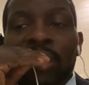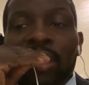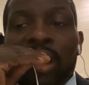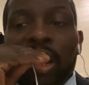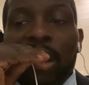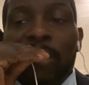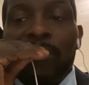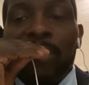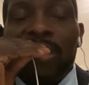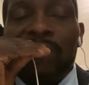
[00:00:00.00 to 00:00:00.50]

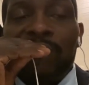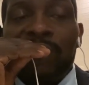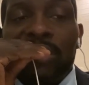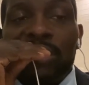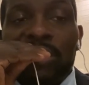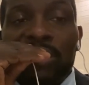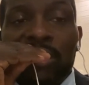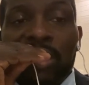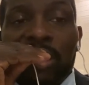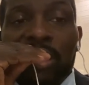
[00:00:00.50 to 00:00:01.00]
uh,
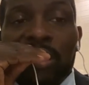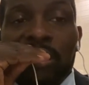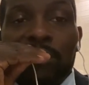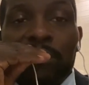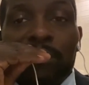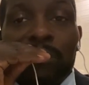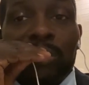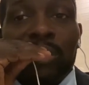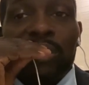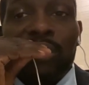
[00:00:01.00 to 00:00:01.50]
Memphis, uh,
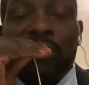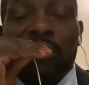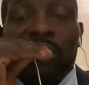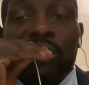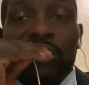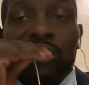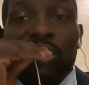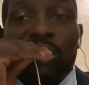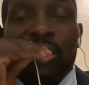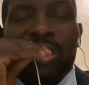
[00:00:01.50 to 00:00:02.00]
putting on a
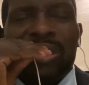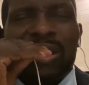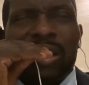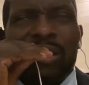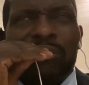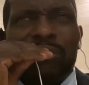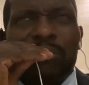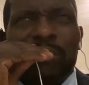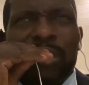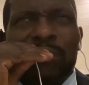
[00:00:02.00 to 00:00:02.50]
show. I think
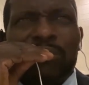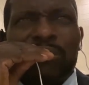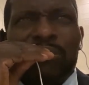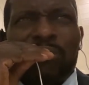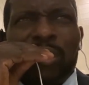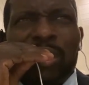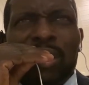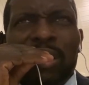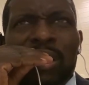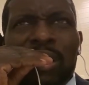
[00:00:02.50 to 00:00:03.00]
it was Memphis,
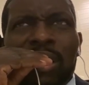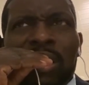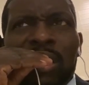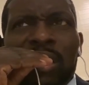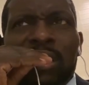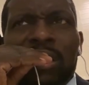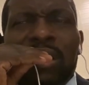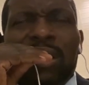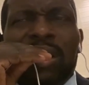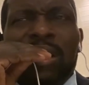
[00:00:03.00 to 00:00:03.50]
right?
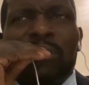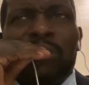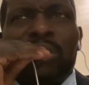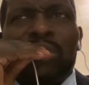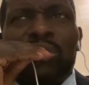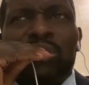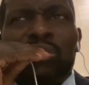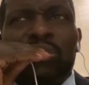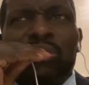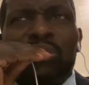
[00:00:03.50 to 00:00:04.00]
That they
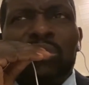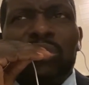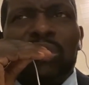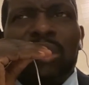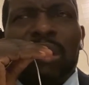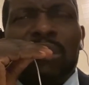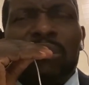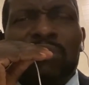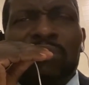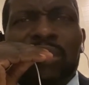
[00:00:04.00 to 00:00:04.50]
went to.
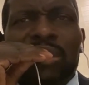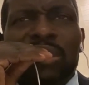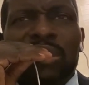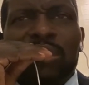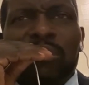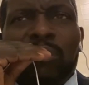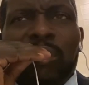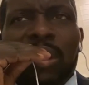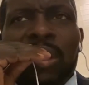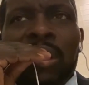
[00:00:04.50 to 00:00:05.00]
They was
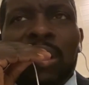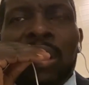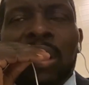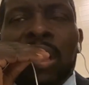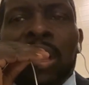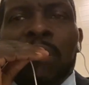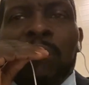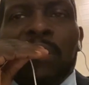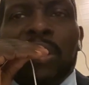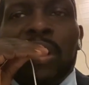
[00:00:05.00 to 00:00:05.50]
visiting, right?
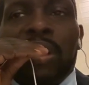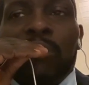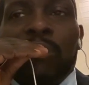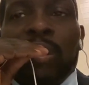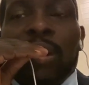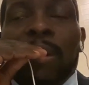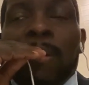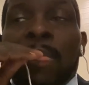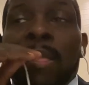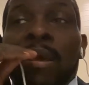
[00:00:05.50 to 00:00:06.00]
But
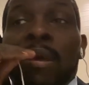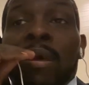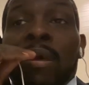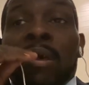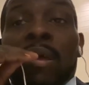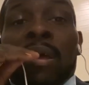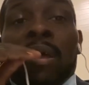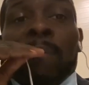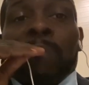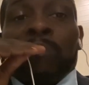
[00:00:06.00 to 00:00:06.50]
anyway,
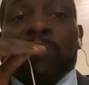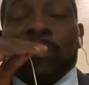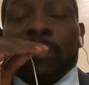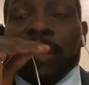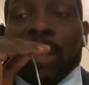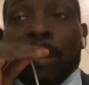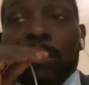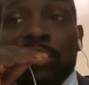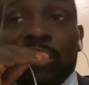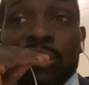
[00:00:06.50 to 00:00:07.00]

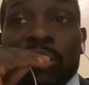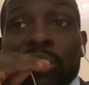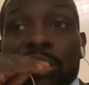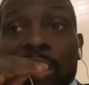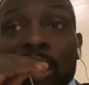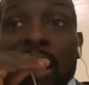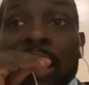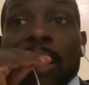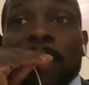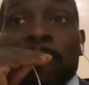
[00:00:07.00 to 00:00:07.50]
that was a good
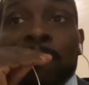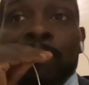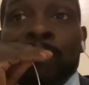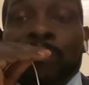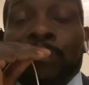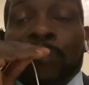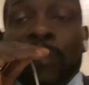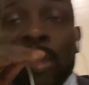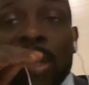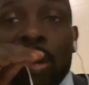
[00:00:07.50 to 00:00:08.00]
game
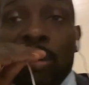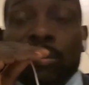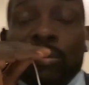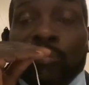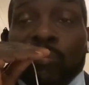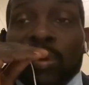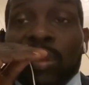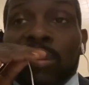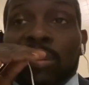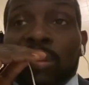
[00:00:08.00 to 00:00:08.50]
it was a
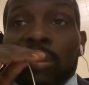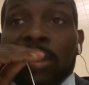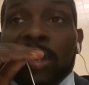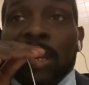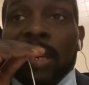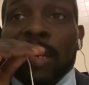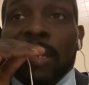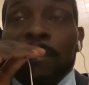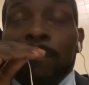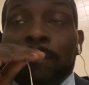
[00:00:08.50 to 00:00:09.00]
really good
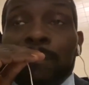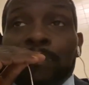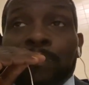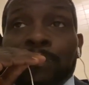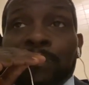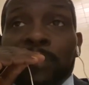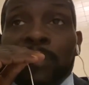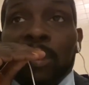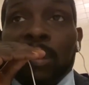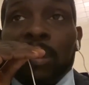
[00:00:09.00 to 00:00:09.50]
game.
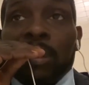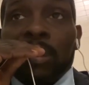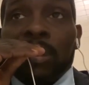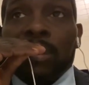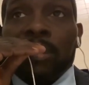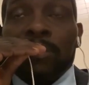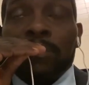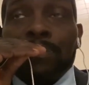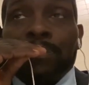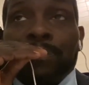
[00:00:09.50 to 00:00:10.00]

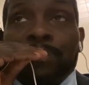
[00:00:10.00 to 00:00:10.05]
Um,